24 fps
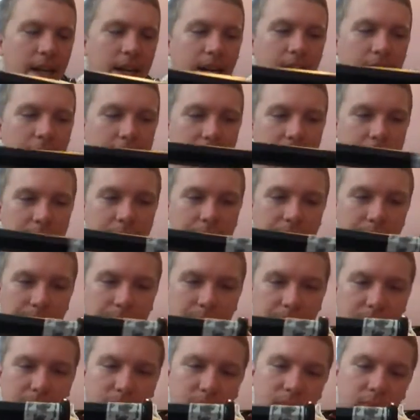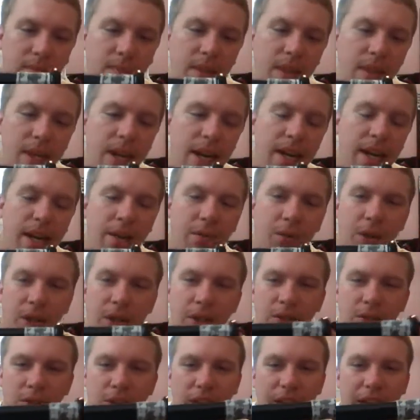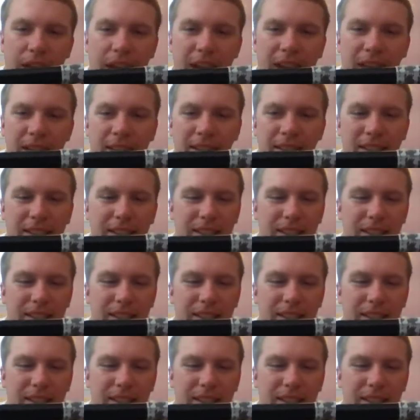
And then I have one of those gate